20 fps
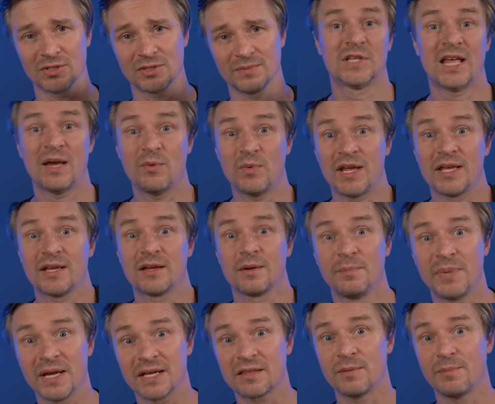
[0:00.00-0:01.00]
So that way you can
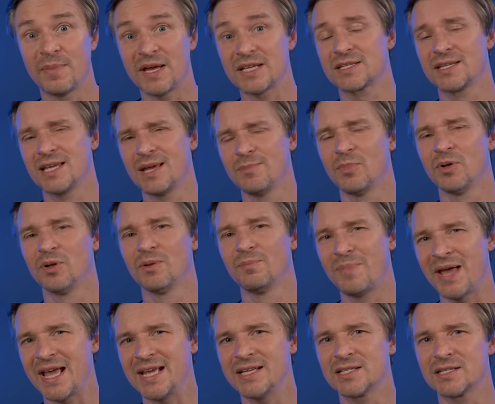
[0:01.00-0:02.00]
pick the best gimbal
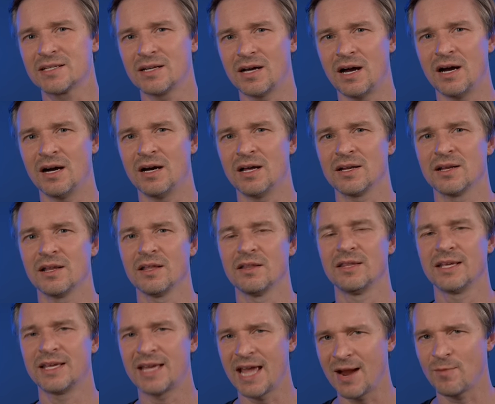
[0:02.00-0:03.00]
based on
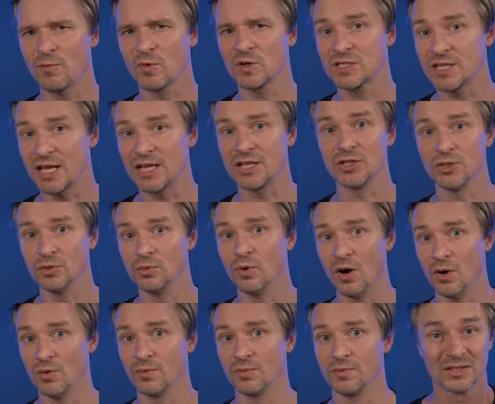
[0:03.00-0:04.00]
the cameras that you
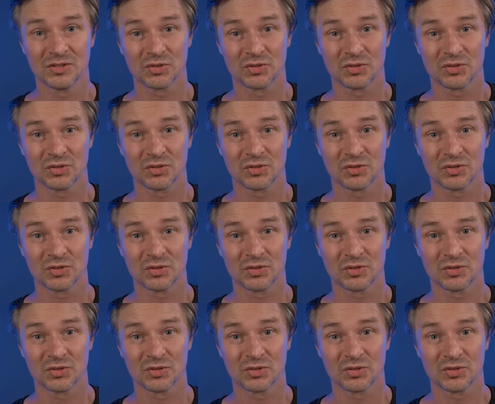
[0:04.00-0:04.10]
own.